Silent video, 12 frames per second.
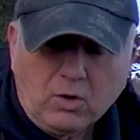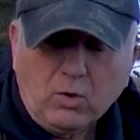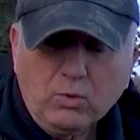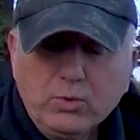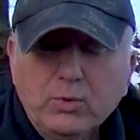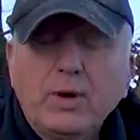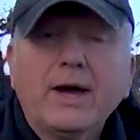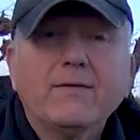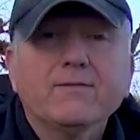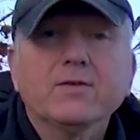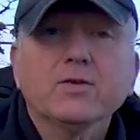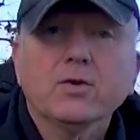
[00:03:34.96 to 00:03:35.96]
All you
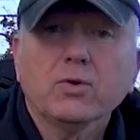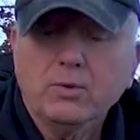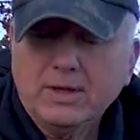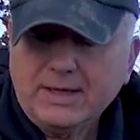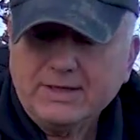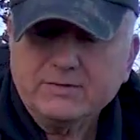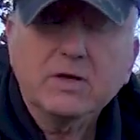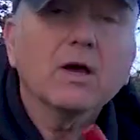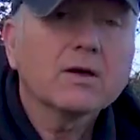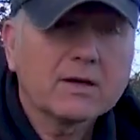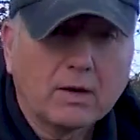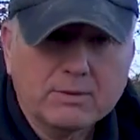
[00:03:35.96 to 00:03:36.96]
have to do is
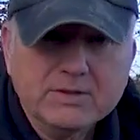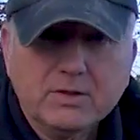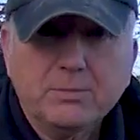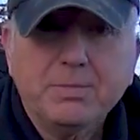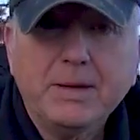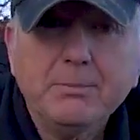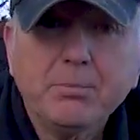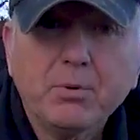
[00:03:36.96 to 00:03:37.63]
go into the pin